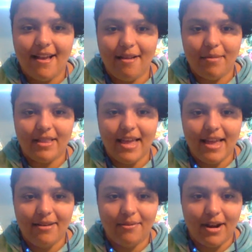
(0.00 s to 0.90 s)
by the
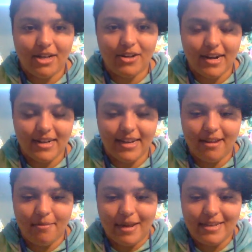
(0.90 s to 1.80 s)
end, when I tried to
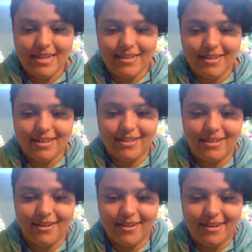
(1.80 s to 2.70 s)
get my t-test
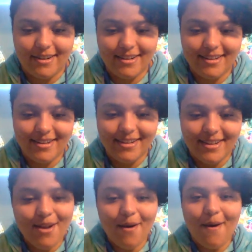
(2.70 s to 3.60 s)
done,
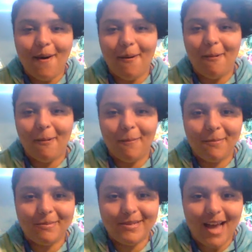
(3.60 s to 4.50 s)

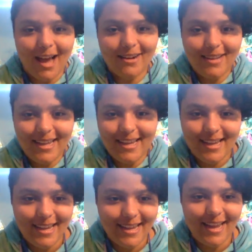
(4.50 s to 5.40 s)

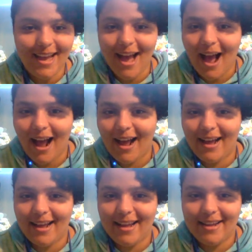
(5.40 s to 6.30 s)
sadly,
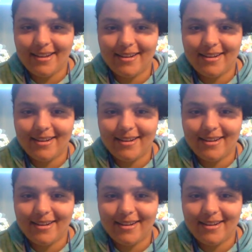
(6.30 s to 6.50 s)
I